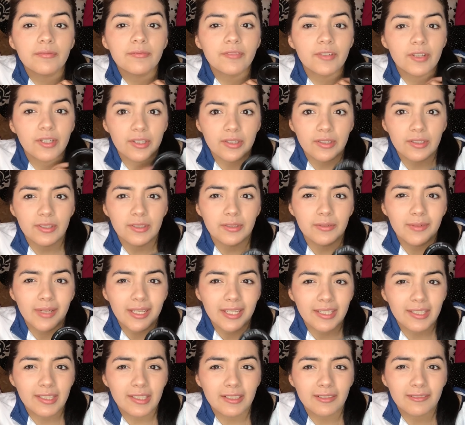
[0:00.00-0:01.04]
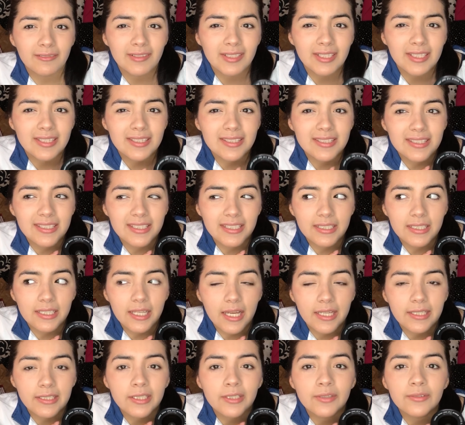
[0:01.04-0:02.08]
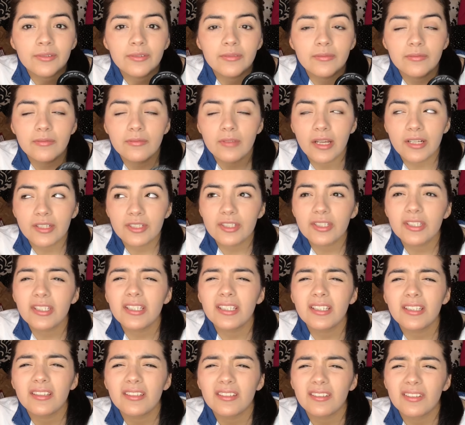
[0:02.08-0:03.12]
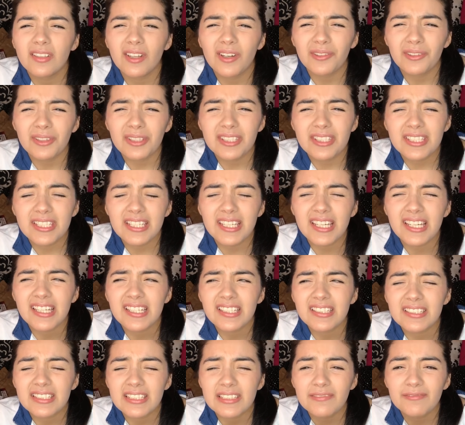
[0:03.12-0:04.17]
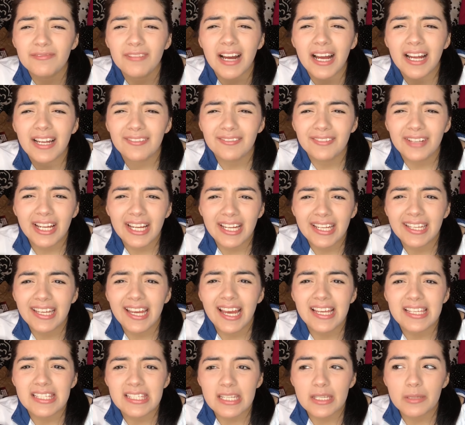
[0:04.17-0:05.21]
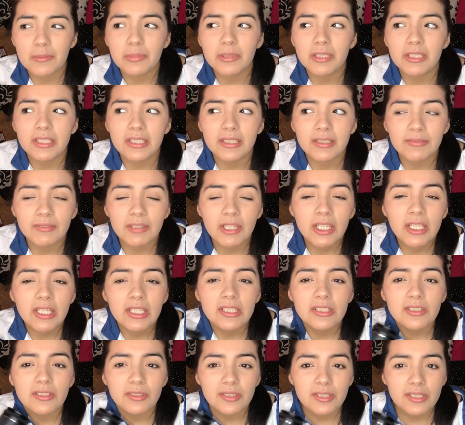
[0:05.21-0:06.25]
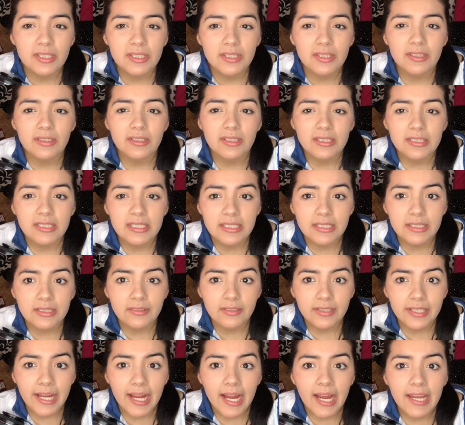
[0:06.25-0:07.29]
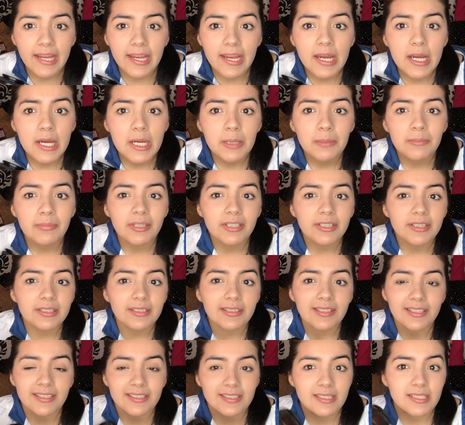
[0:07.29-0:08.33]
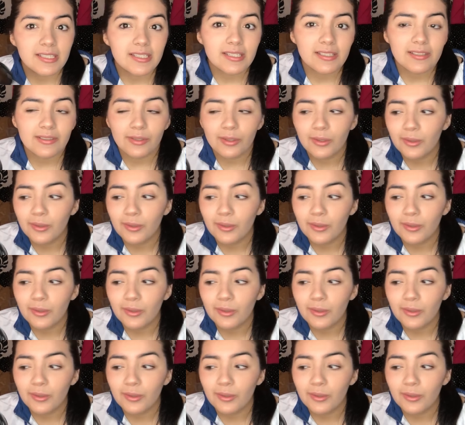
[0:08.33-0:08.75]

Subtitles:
For the regular ones, like I know, actually no, the T5i has it, I believe, so does the T3i, but the thing is, this is the